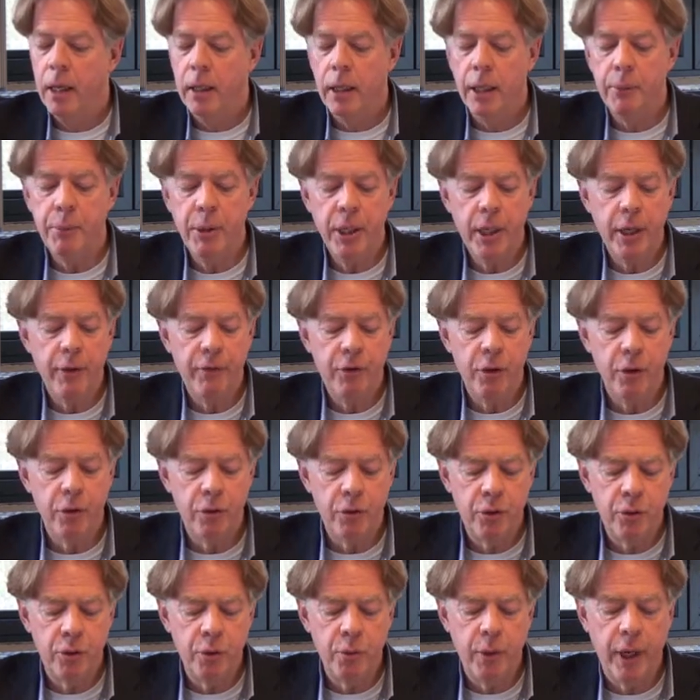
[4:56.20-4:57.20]
Let me give you
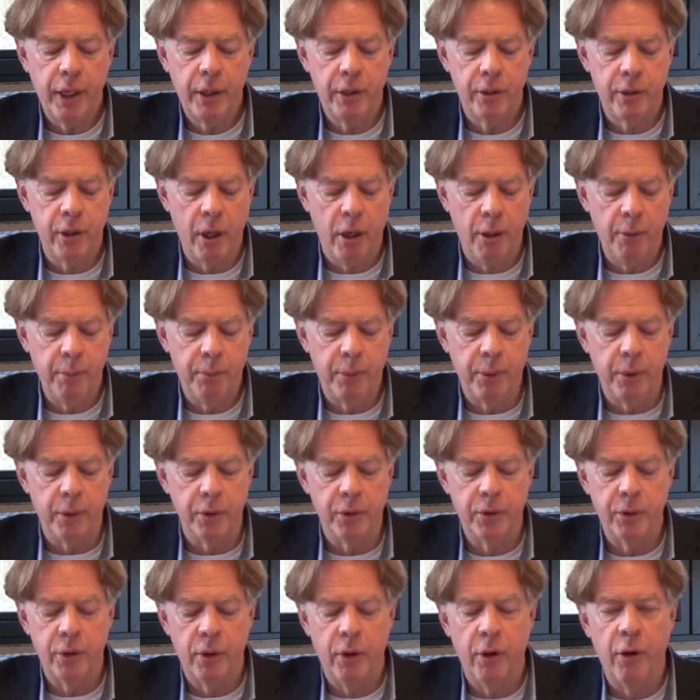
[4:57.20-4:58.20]
two
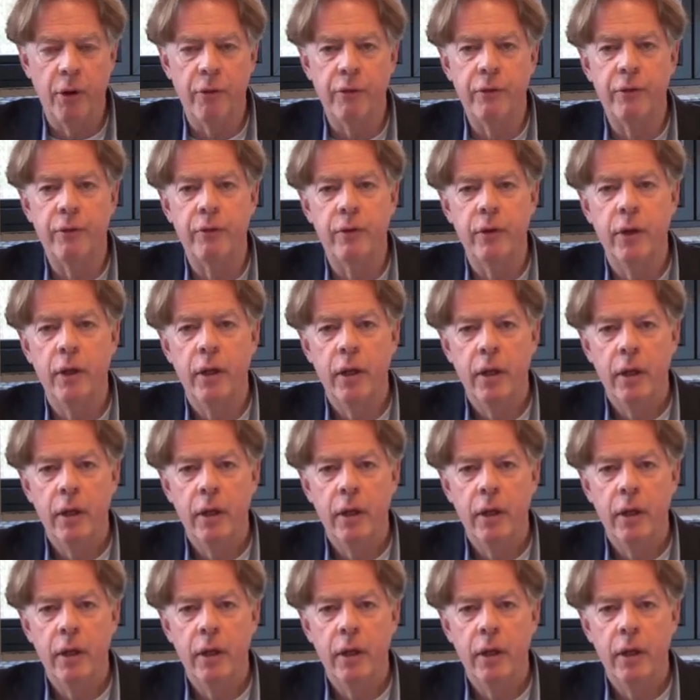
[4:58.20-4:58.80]
examples of